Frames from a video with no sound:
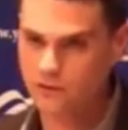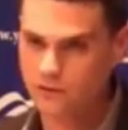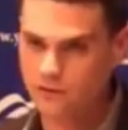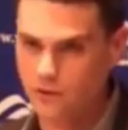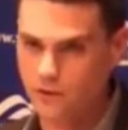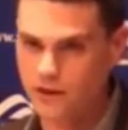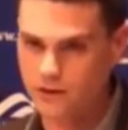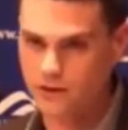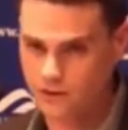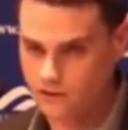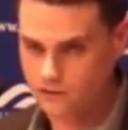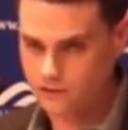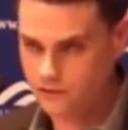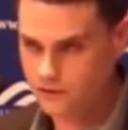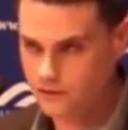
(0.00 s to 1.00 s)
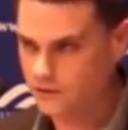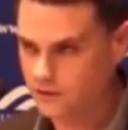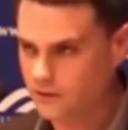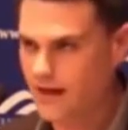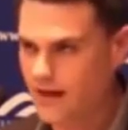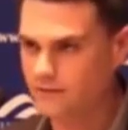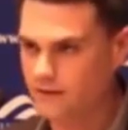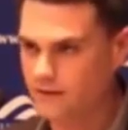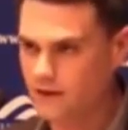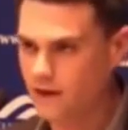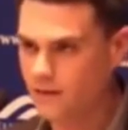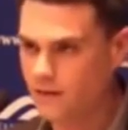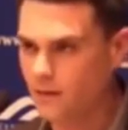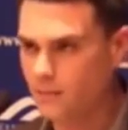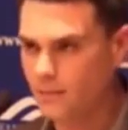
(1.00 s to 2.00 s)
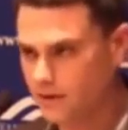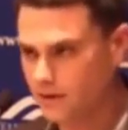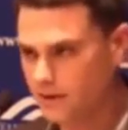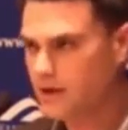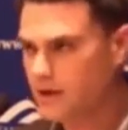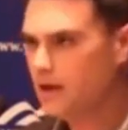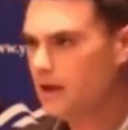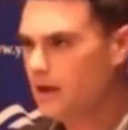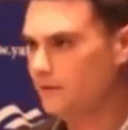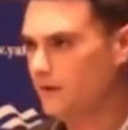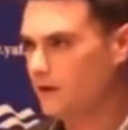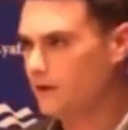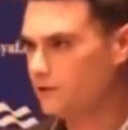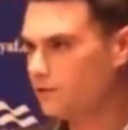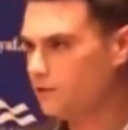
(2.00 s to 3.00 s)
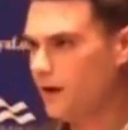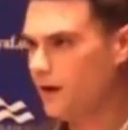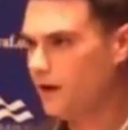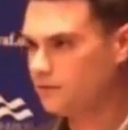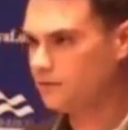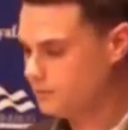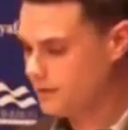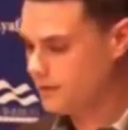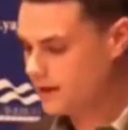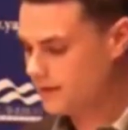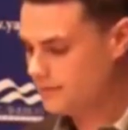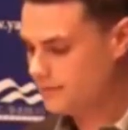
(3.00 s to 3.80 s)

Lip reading: Historic injustices, the lack of income mobility in large swaths of the black